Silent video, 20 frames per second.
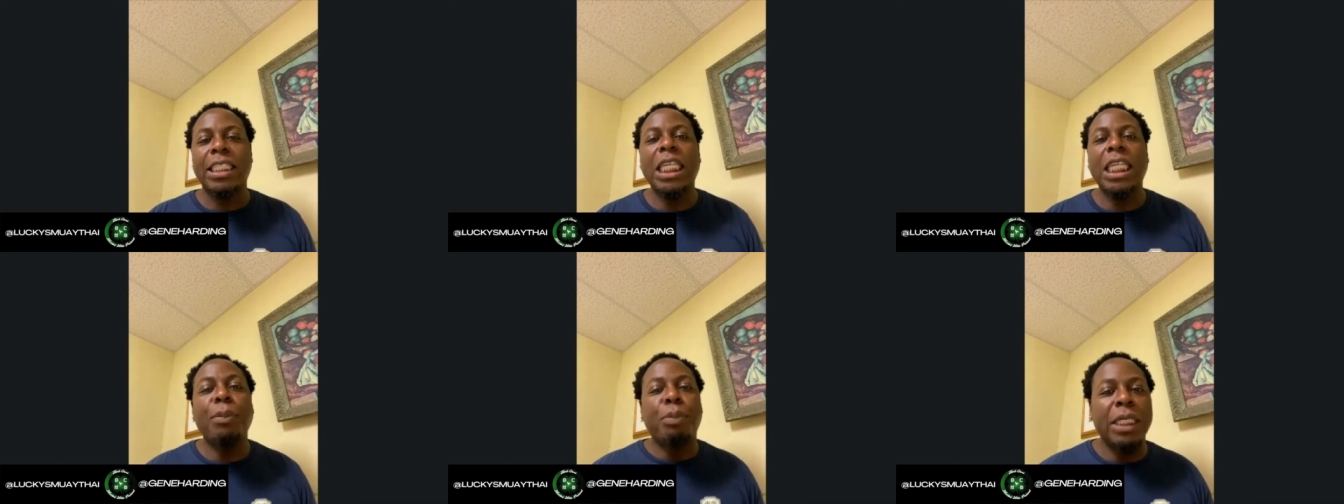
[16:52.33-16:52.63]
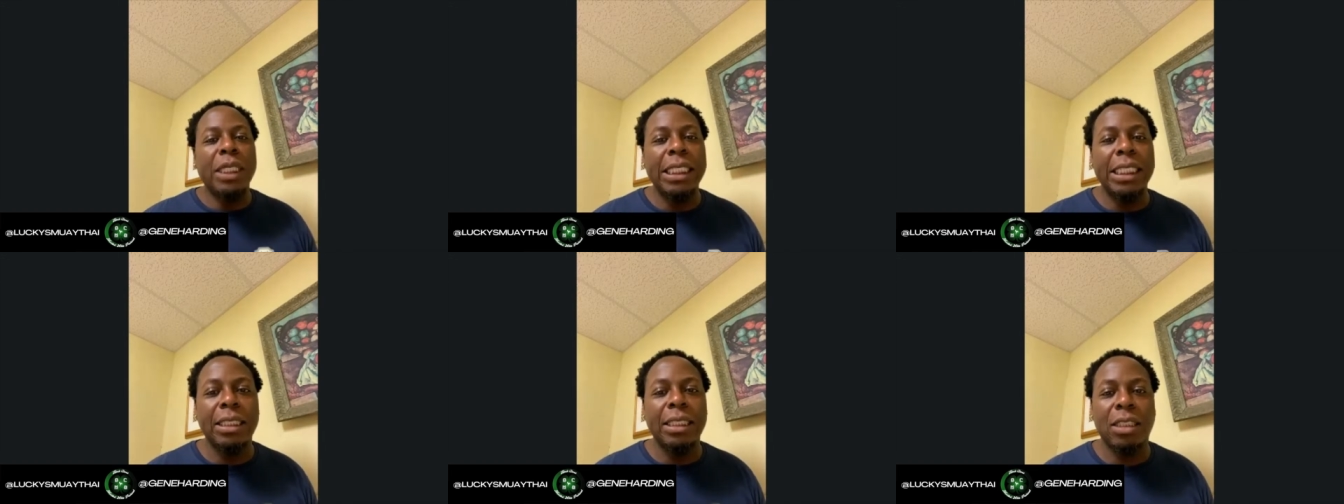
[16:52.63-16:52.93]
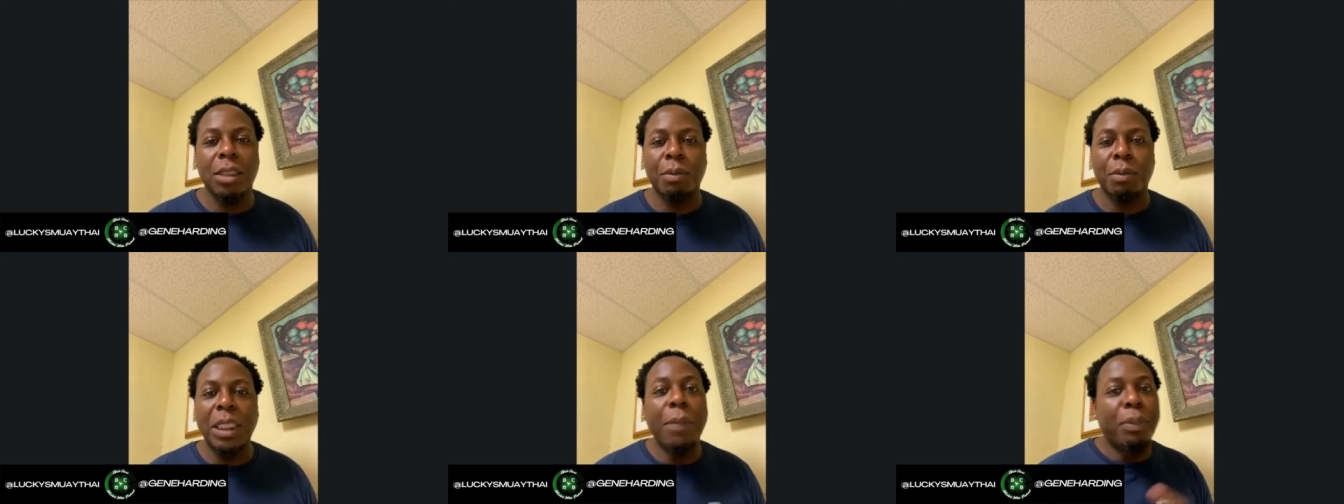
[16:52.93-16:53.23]
keep your hands
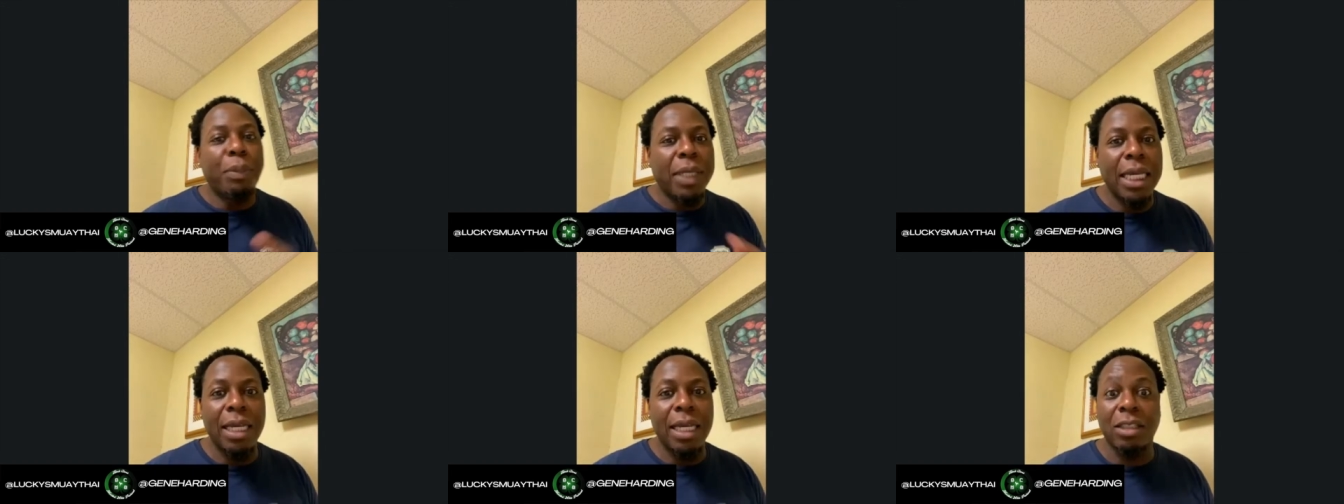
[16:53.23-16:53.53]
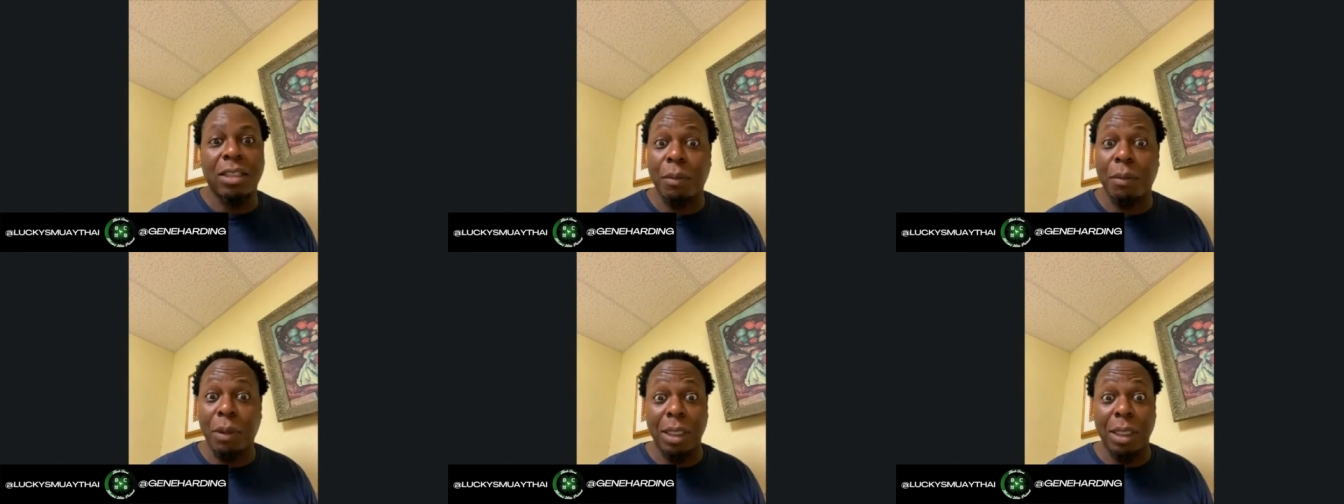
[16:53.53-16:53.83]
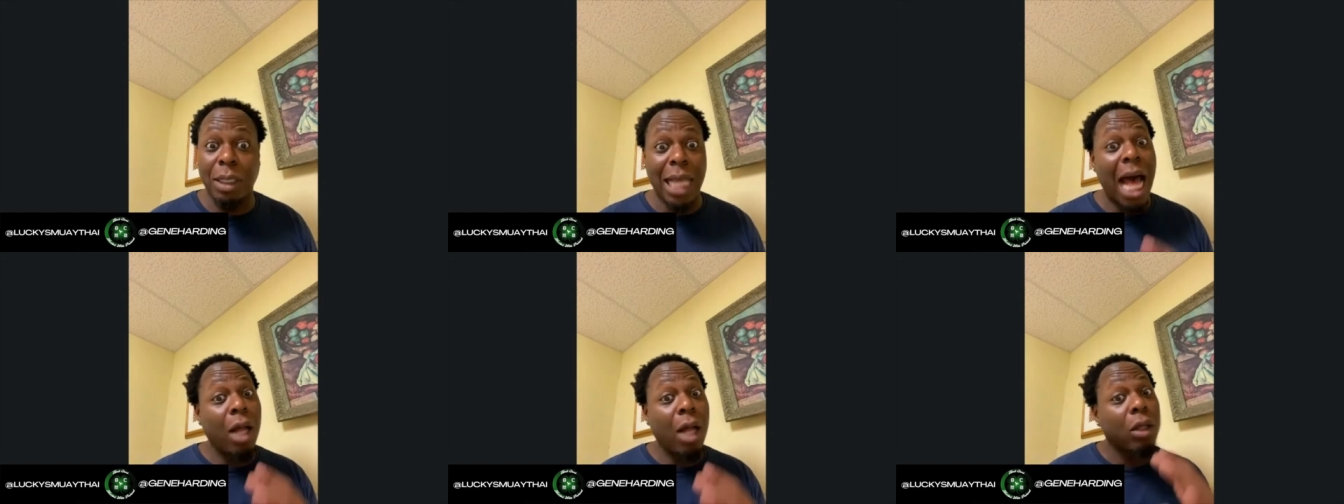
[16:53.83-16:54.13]
up,
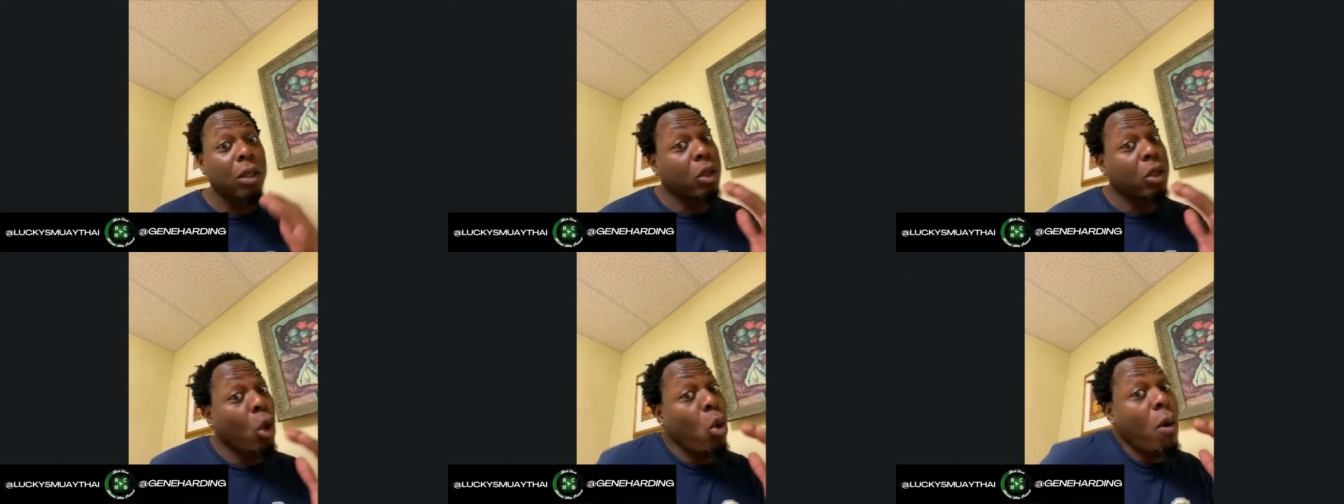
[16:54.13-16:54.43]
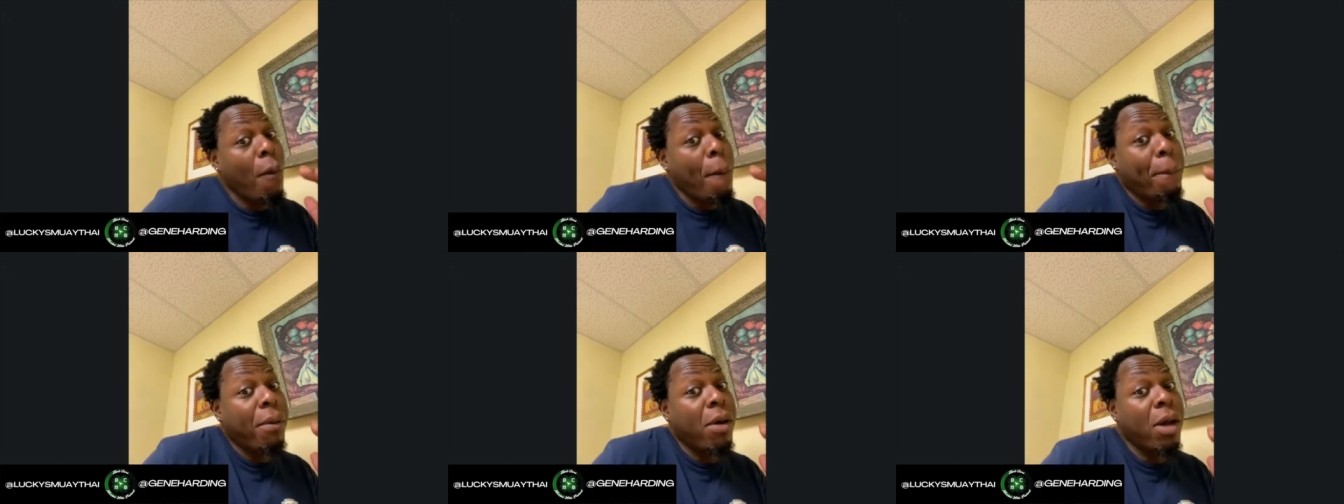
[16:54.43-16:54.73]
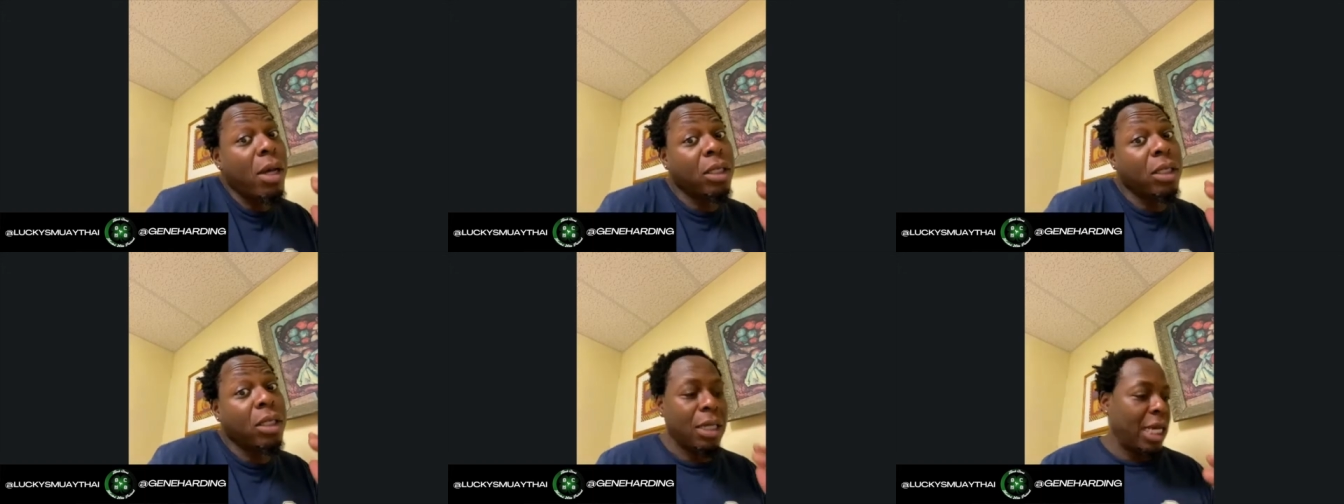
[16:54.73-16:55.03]
because I'll throw a
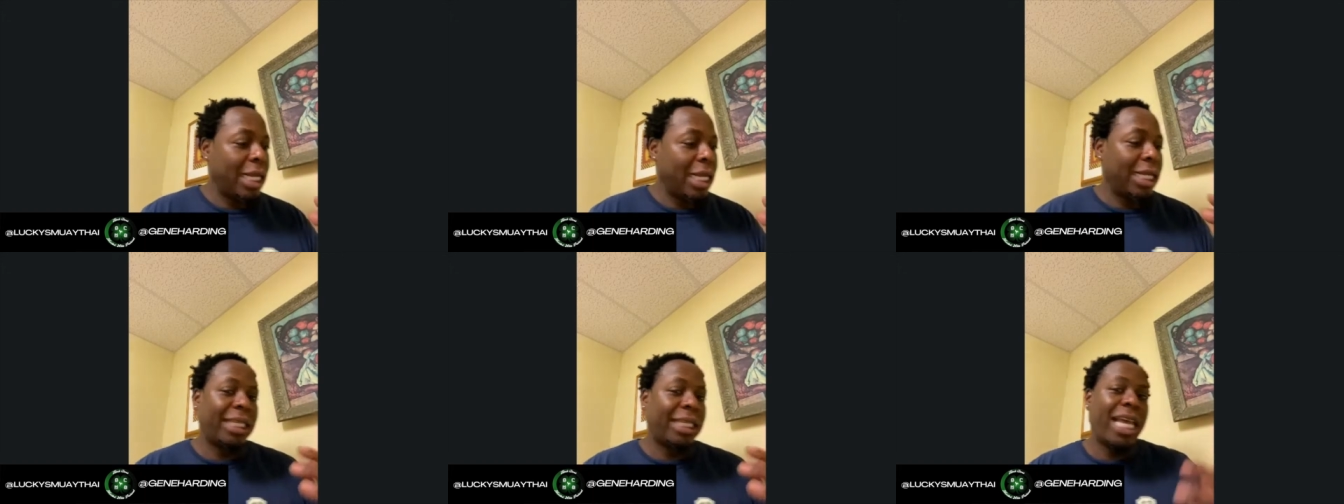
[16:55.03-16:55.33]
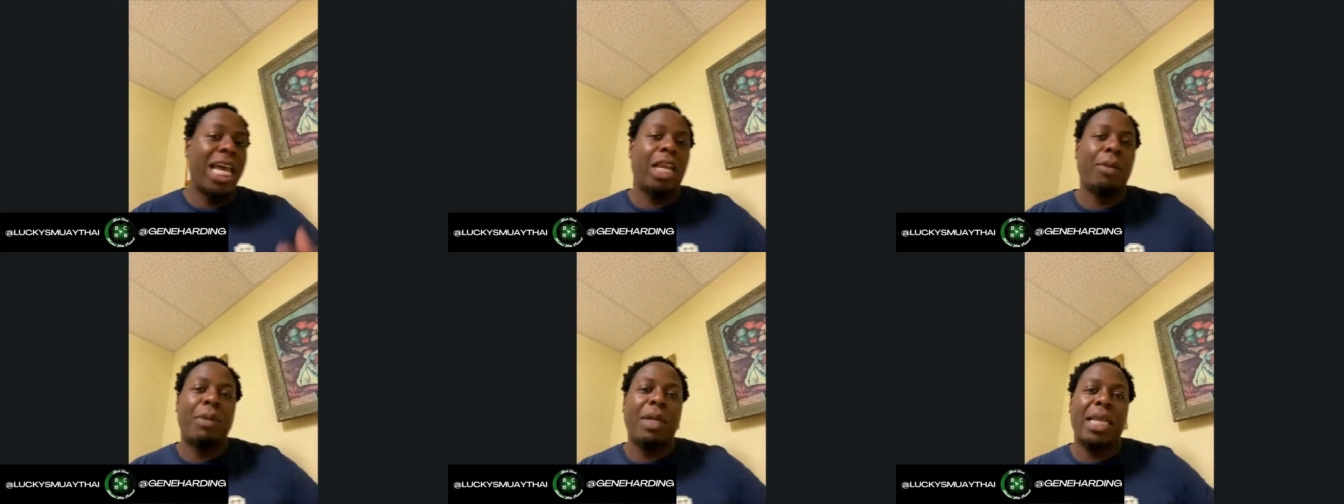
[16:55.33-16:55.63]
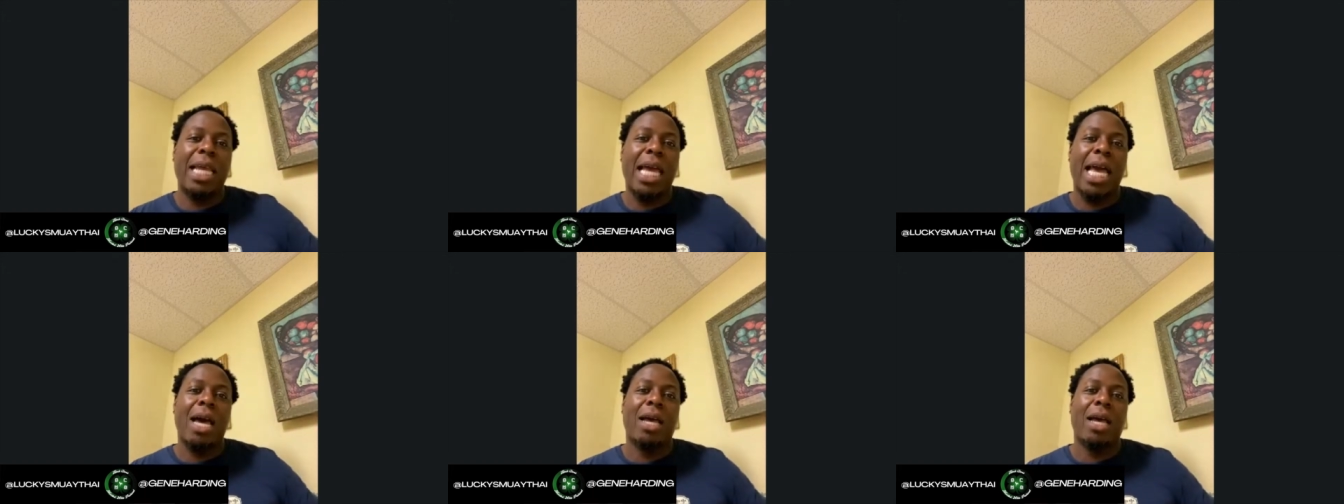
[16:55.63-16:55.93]
punch, and this hand will
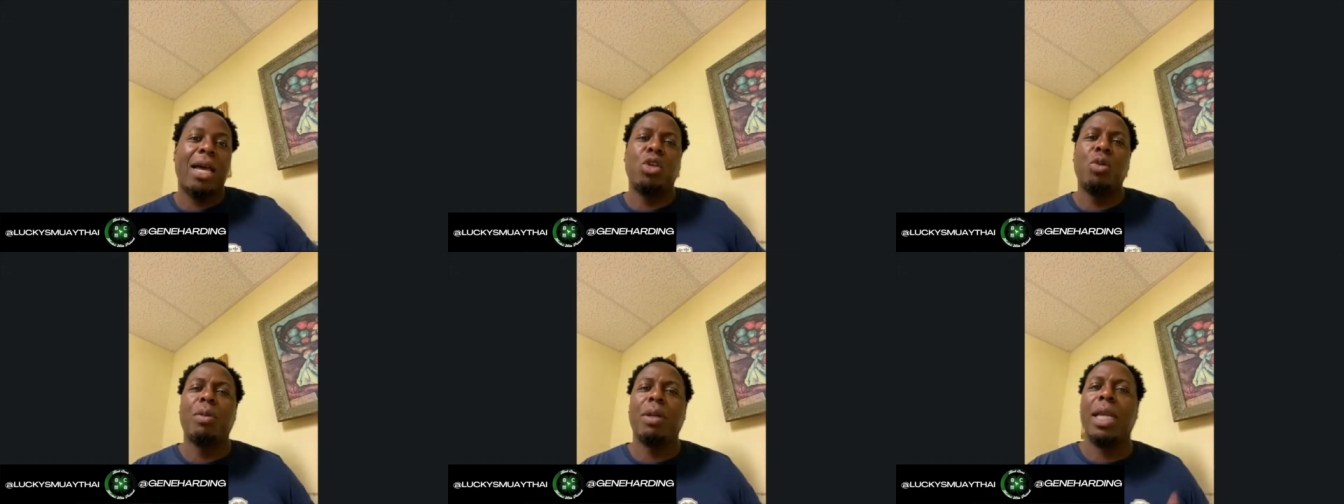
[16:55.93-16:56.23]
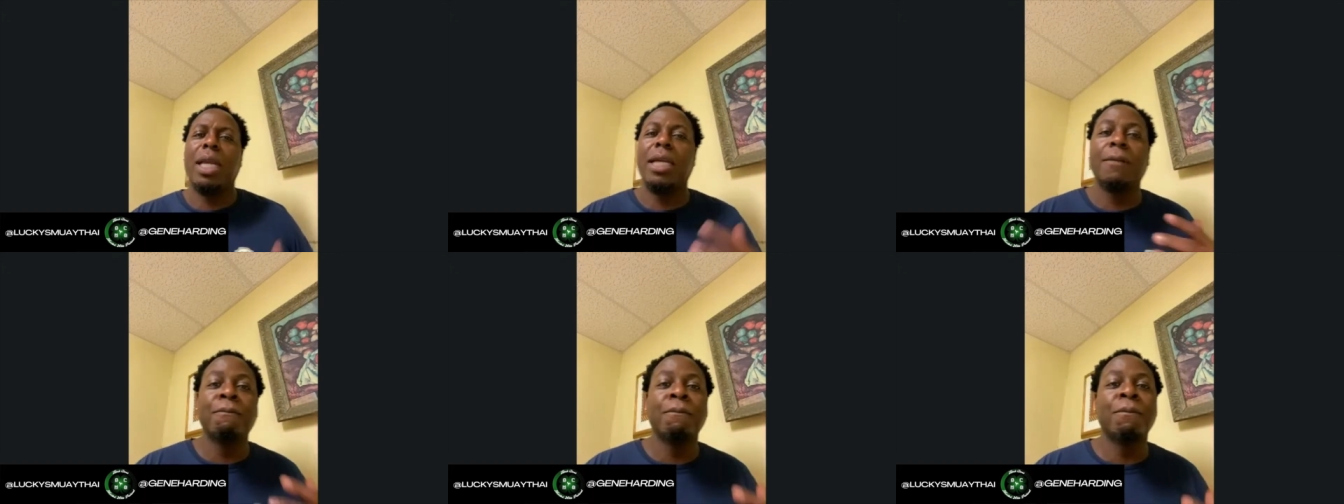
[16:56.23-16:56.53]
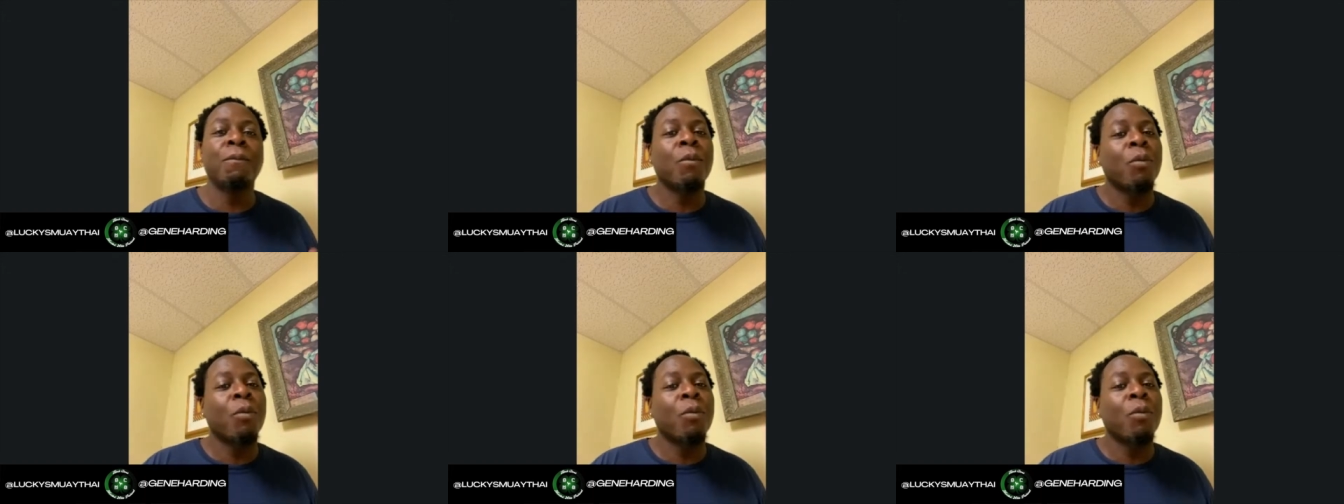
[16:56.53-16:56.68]
be down, and you be like,